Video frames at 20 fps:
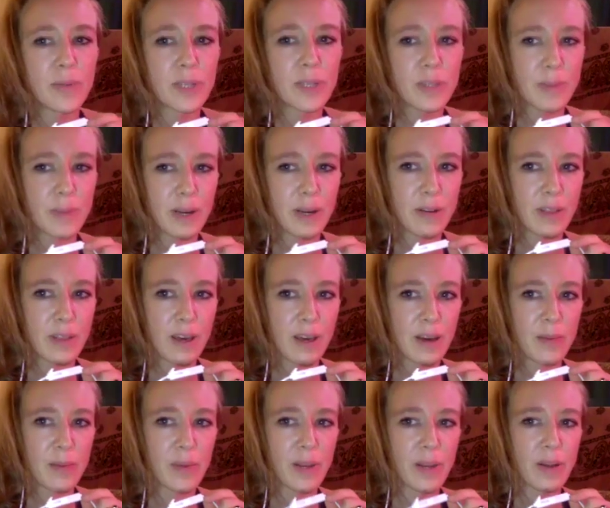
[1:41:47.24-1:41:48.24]
much about
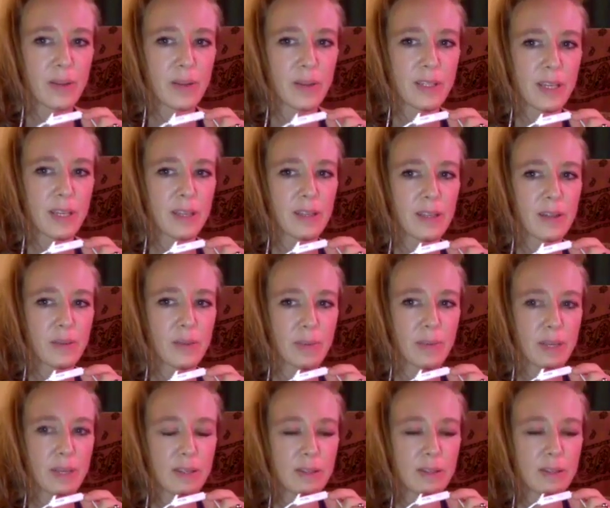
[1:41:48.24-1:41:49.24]
that, but I'll say a little
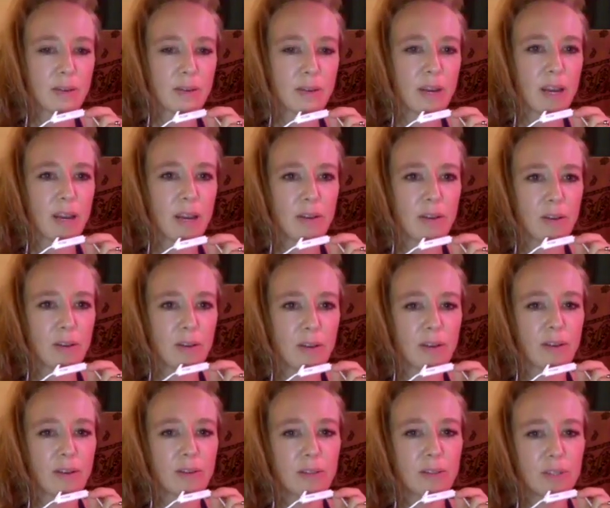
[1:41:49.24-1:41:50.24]
bit. So
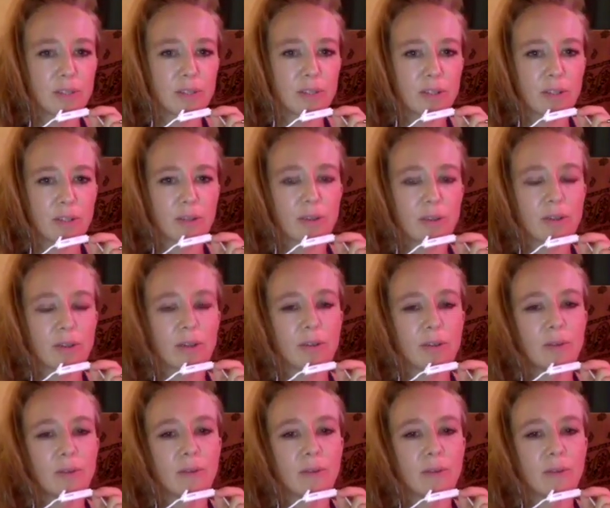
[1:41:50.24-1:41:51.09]
agriculture